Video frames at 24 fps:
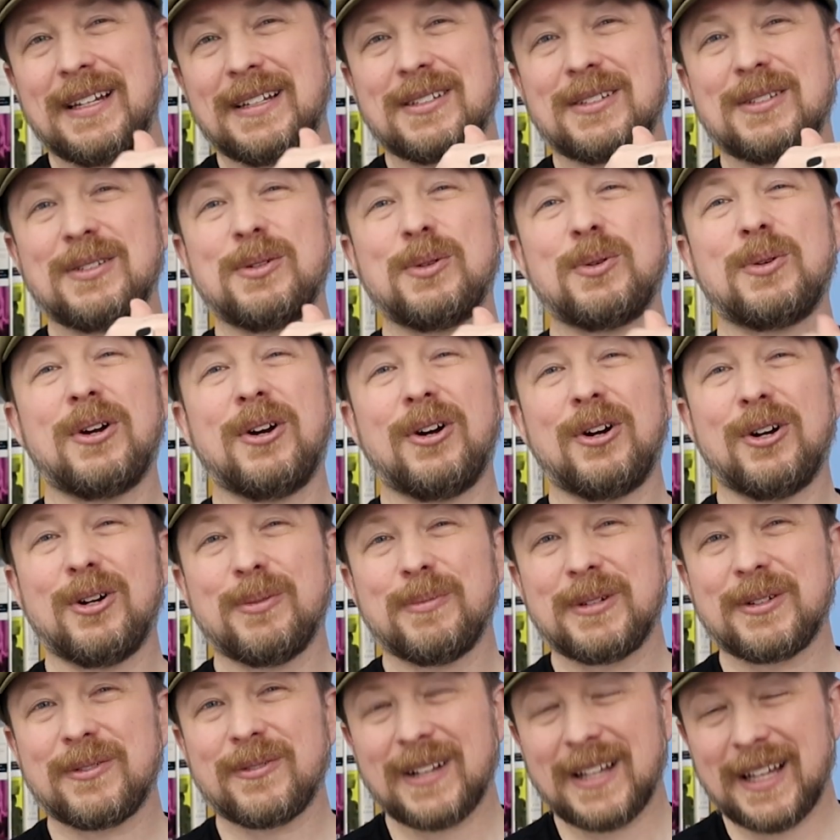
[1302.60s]
to
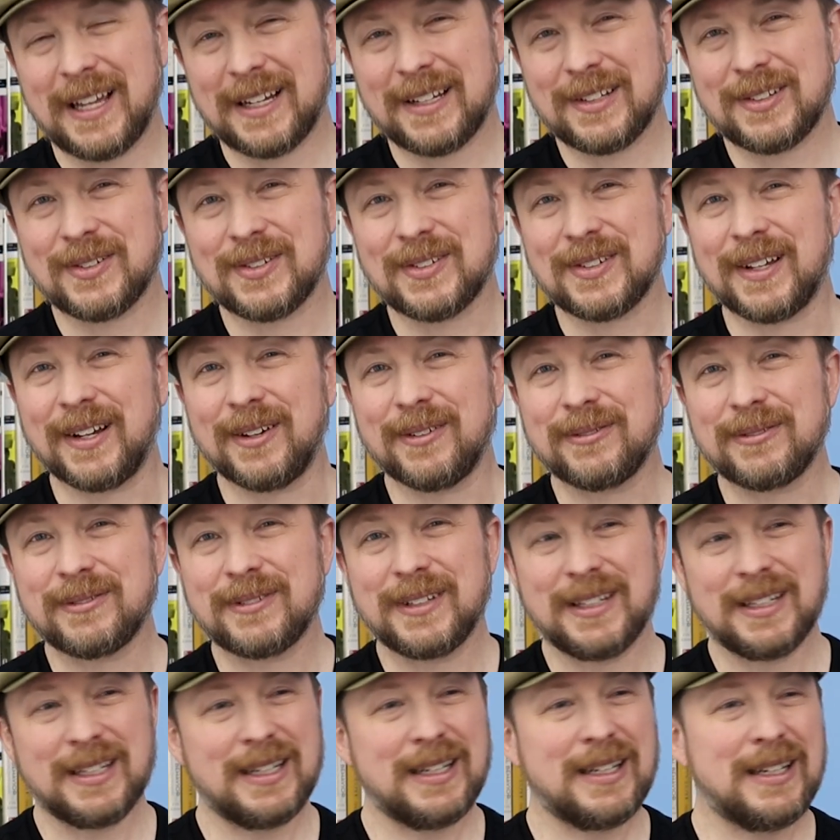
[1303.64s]
calm and relax yourself.
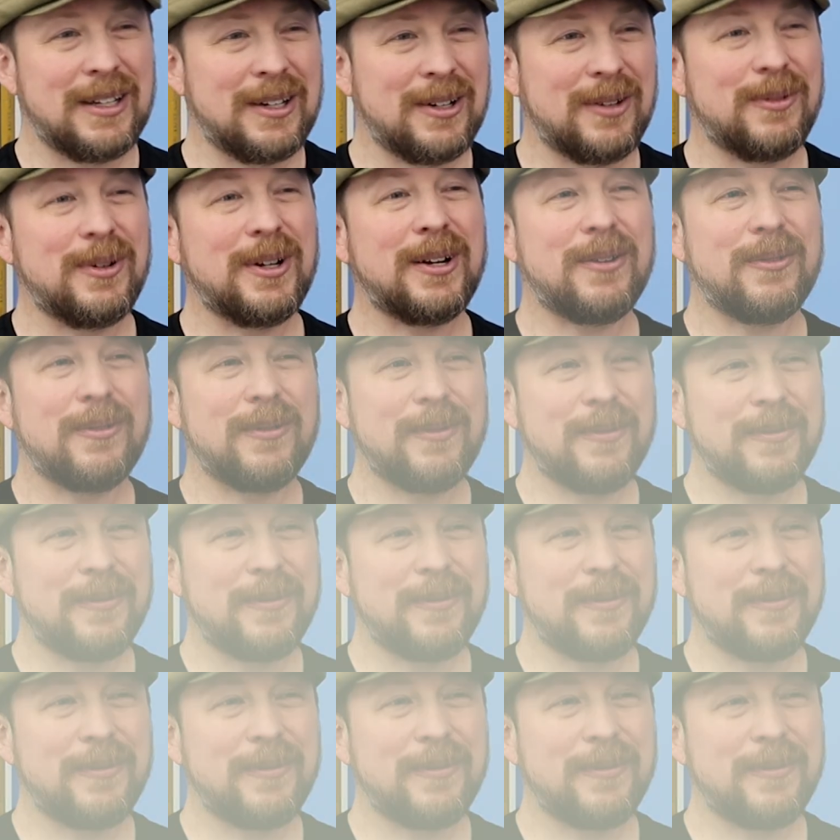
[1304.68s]
Well,